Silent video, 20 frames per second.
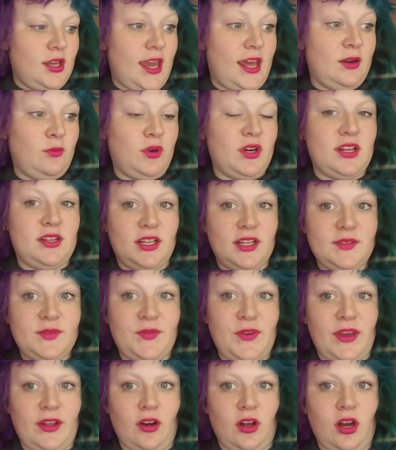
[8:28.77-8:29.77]
and when it does
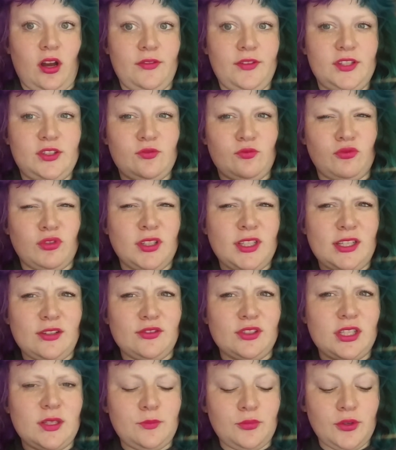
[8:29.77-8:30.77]
fade off it's really
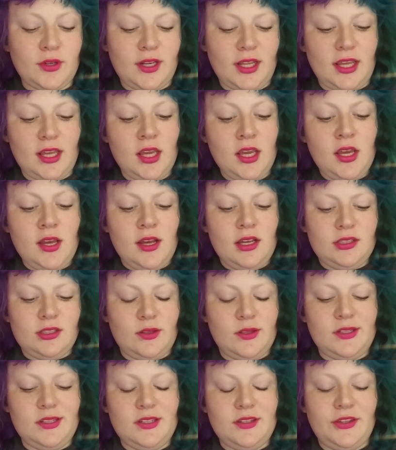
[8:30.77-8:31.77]
really pretty
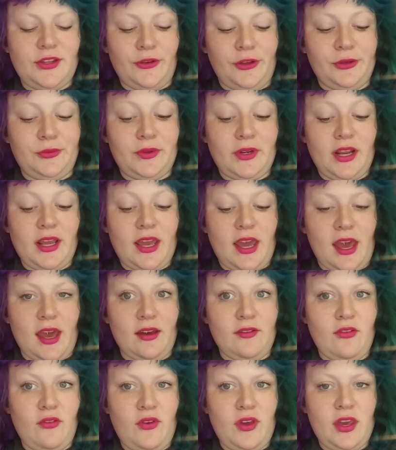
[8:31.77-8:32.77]
so this is the only one I
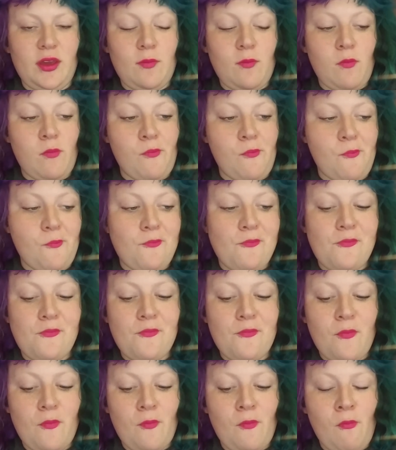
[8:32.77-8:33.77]
have of it
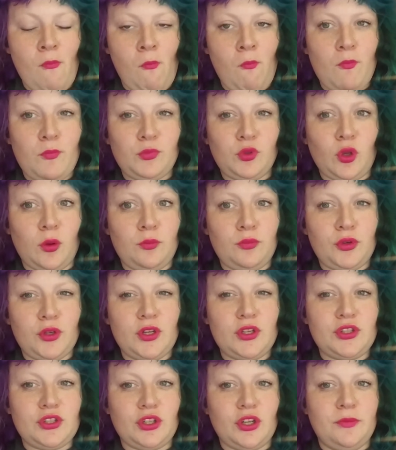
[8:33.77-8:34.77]
so I'm
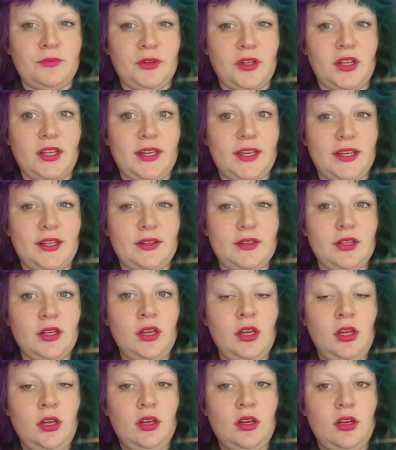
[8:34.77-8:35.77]
pretty sure I'm gonna get
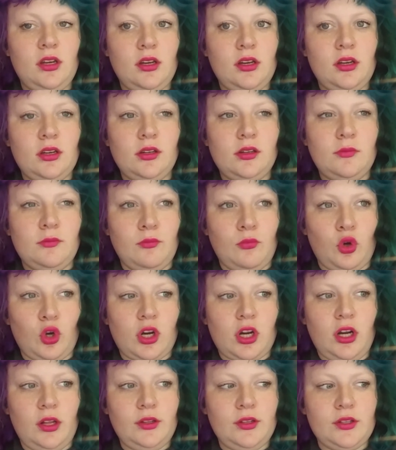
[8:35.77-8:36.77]
more
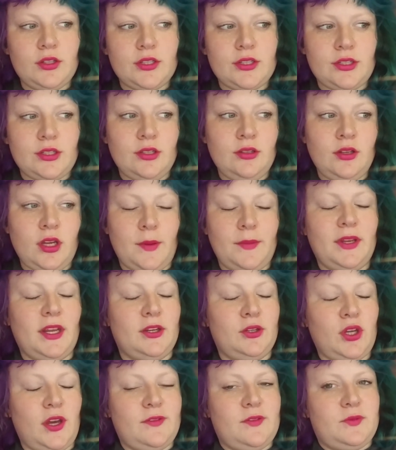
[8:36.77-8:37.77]
colors I mean I
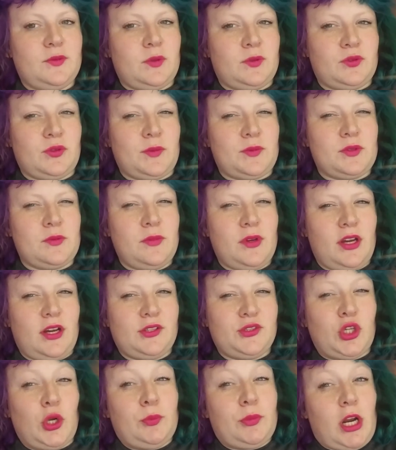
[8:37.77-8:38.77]
do have the subscription
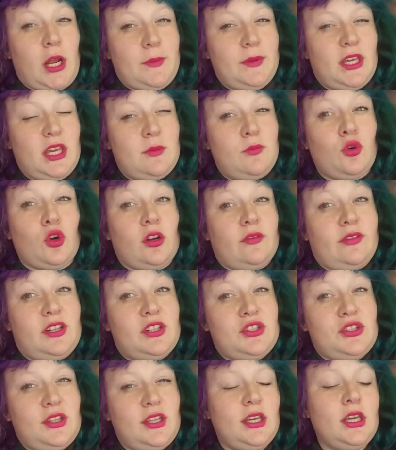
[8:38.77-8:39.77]
box so I'll probably get more
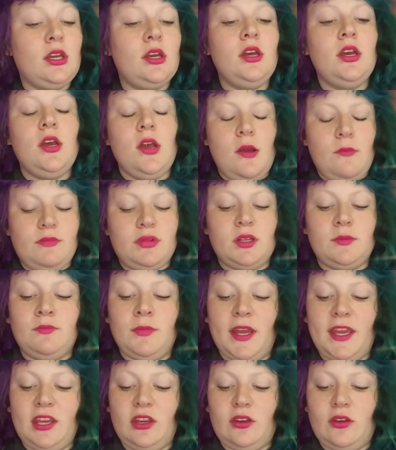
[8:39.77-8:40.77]
eventually but it
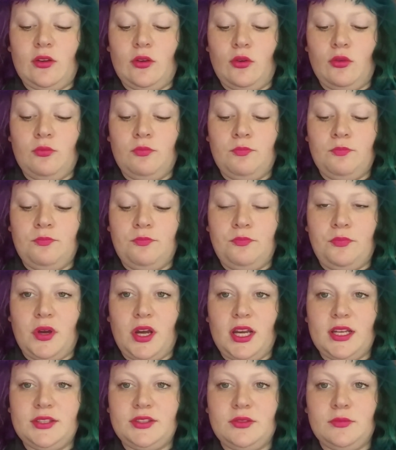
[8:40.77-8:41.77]
might go
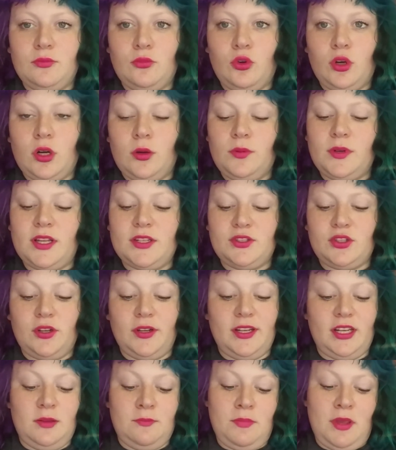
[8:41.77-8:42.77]
buy some more when I start
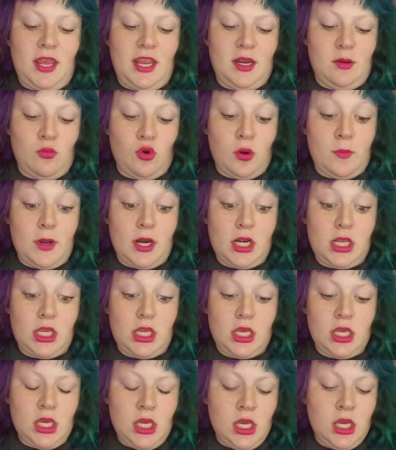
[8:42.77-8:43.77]
getting paid more
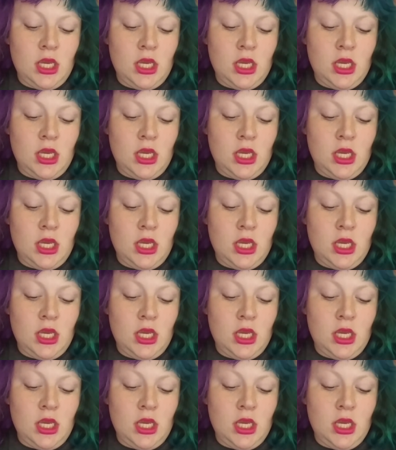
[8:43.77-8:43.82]
money